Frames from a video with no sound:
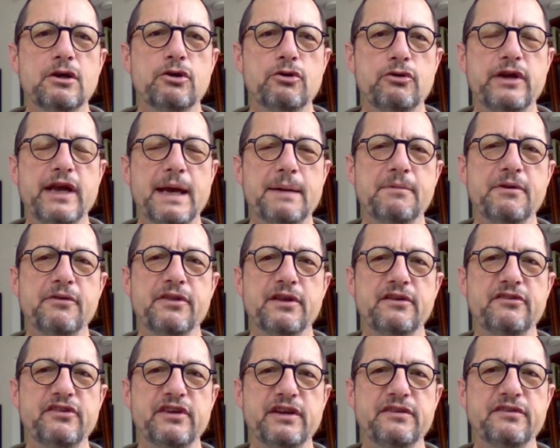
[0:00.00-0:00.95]
who came to
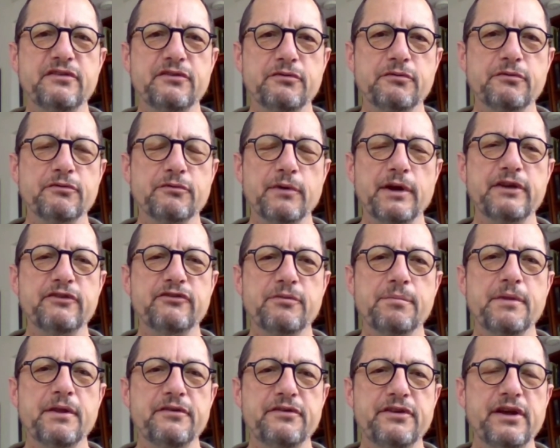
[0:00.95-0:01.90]
think Jesus was raised
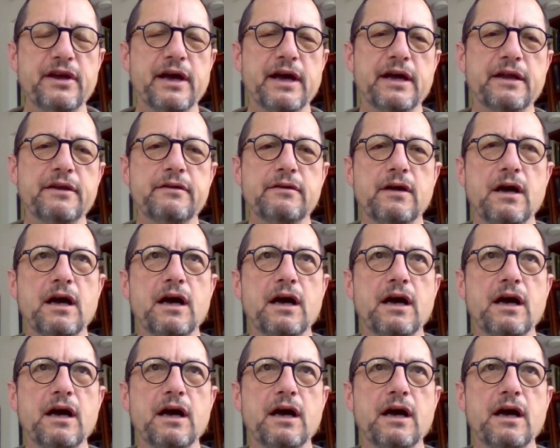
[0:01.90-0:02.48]
from the dead.